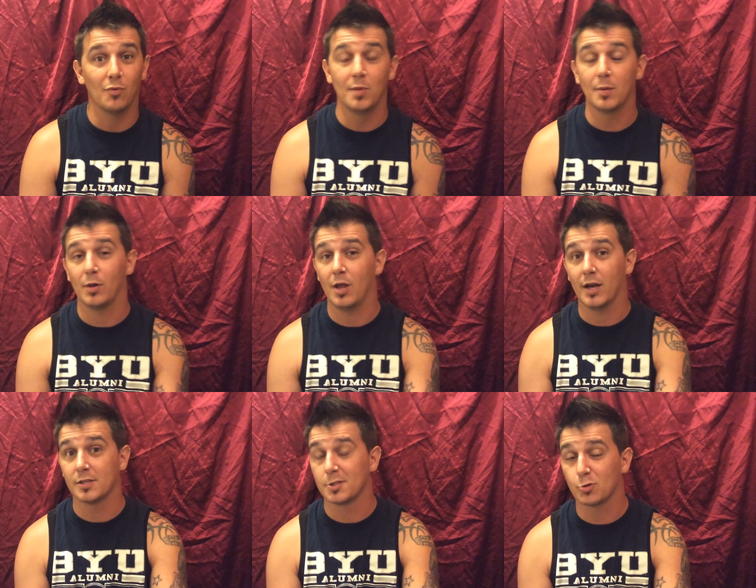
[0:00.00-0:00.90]
Remember to
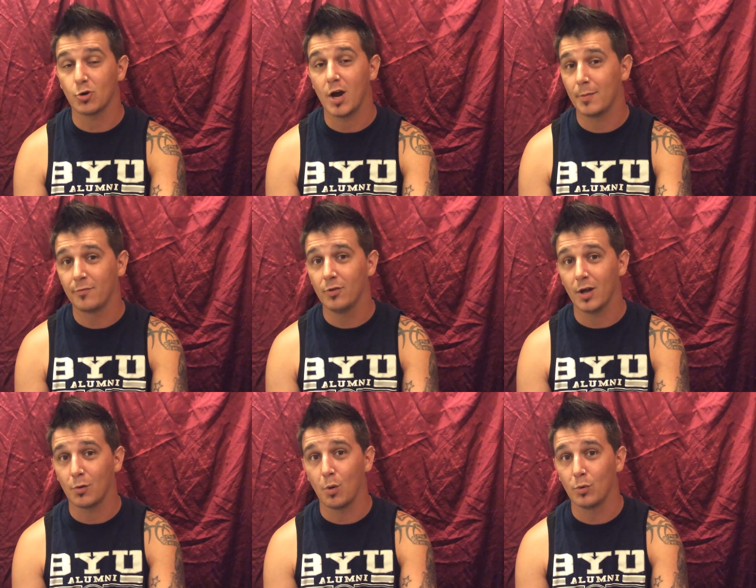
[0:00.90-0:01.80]
like and subscribe if you
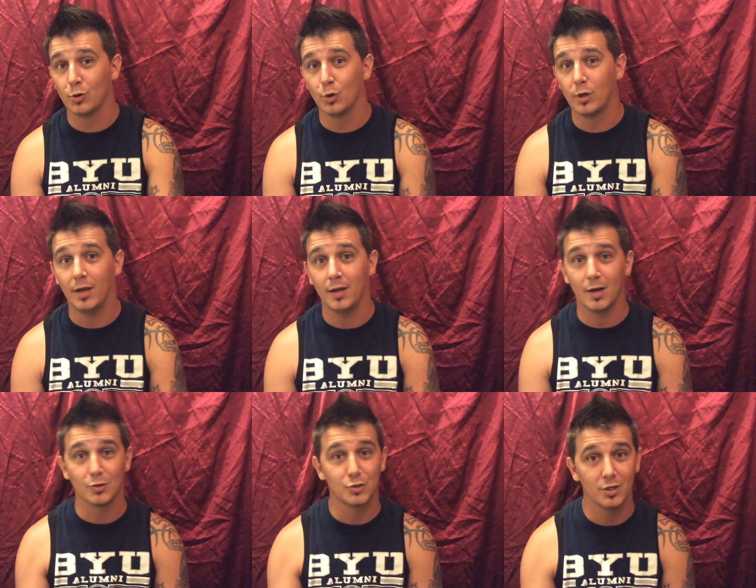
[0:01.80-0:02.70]
like what we're doing, and
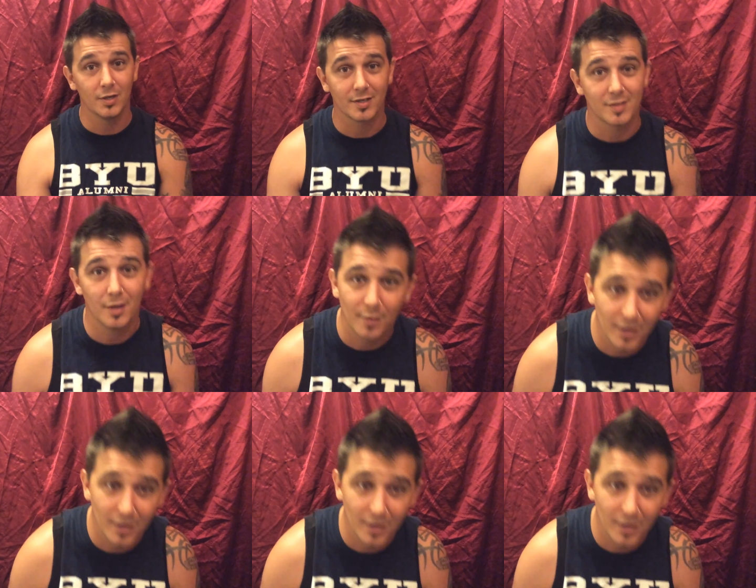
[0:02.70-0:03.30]
I'll see you next time,